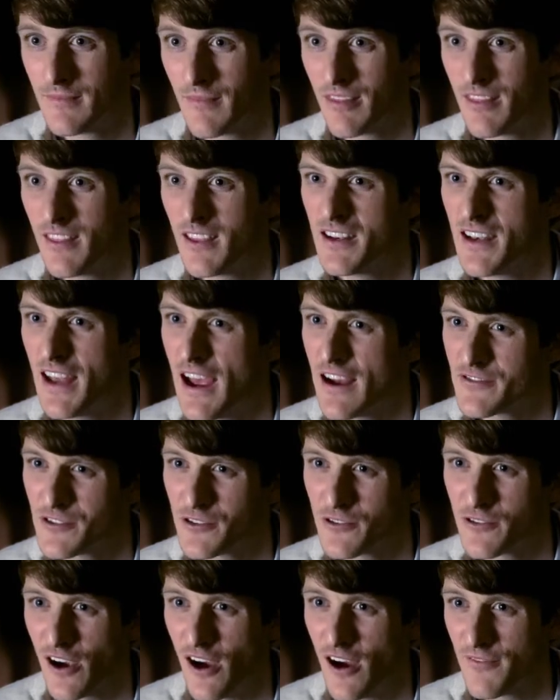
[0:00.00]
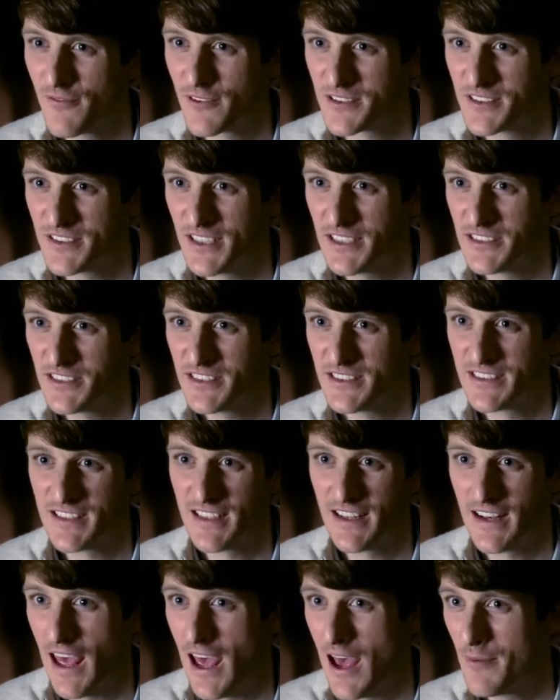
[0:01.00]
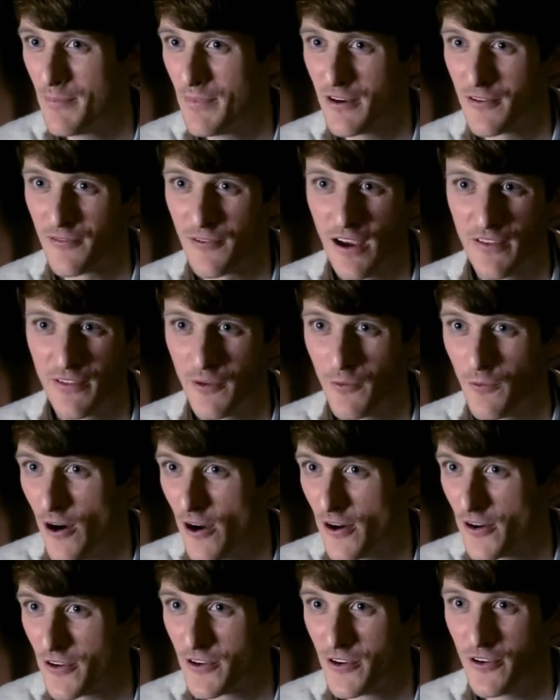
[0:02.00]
The natural conversations that happen around the water